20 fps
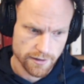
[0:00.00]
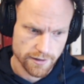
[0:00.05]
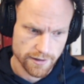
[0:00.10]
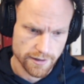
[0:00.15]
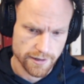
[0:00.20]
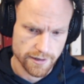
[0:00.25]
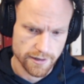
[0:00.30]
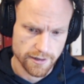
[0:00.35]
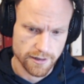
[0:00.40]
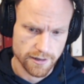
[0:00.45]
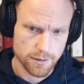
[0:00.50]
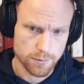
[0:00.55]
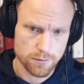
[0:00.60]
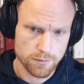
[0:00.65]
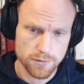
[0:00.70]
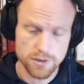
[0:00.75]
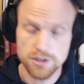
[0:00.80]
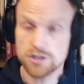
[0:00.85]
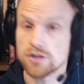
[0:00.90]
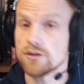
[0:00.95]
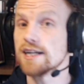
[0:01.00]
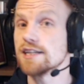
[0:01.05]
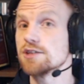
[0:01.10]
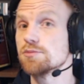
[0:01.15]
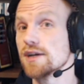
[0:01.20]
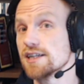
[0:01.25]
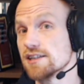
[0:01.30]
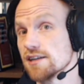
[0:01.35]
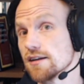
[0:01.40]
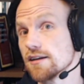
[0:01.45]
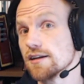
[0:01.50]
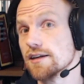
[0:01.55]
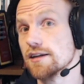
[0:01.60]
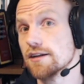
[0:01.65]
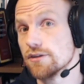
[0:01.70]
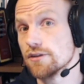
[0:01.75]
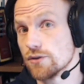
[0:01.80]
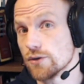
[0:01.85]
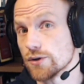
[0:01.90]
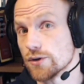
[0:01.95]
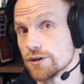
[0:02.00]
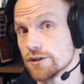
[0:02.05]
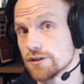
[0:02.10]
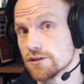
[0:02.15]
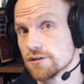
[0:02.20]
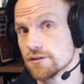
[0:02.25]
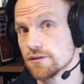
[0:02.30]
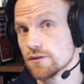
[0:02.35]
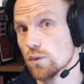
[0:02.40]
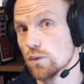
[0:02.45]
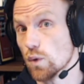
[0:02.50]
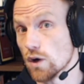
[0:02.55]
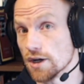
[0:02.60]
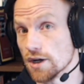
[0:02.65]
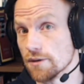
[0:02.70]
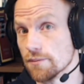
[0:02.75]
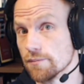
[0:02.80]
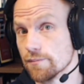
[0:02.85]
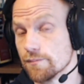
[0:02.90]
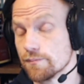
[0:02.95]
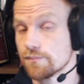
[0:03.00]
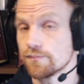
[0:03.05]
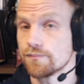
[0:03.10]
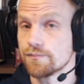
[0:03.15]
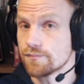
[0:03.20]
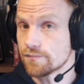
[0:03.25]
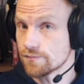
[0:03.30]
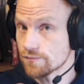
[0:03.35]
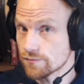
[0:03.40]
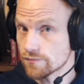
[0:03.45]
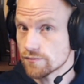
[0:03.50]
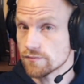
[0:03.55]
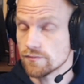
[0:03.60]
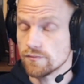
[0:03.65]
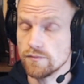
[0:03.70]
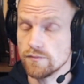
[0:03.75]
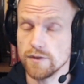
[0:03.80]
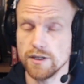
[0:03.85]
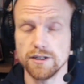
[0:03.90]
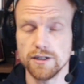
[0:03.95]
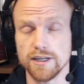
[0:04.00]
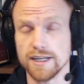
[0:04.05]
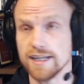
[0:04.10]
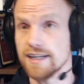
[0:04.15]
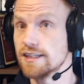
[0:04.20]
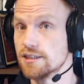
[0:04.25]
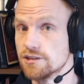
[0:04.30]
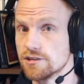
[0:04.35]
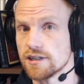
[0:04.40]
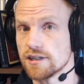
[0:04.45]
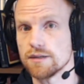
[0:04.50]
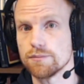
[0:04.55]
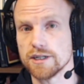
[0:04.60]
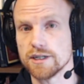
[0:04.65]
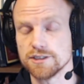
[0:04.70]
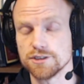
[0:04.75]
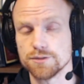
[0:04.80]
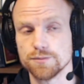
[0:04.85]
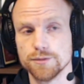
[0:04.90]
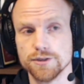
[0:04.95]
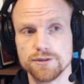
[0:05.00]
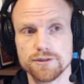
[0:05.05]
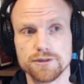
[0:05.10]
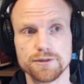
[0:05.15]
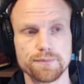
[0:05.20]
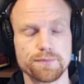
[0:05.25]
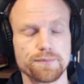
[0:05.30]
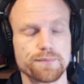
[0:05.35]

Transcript: So that's basically the third one, the insight management.